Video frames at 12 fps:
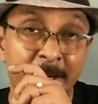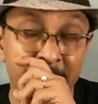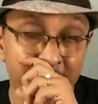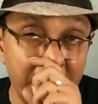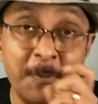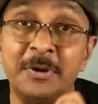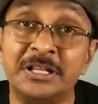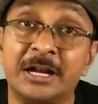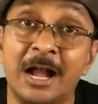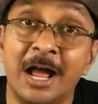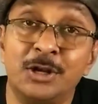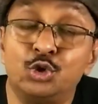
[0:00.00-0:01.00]
remember the
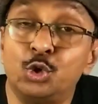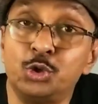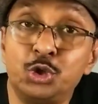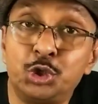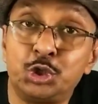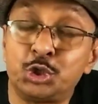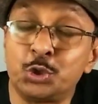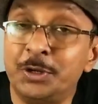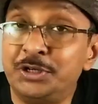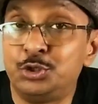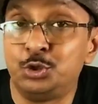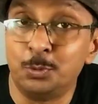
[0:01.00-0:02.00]
card, don't show
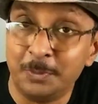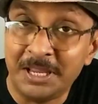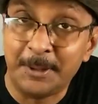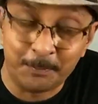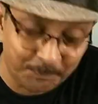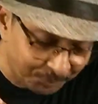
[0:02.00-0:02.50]
it to me.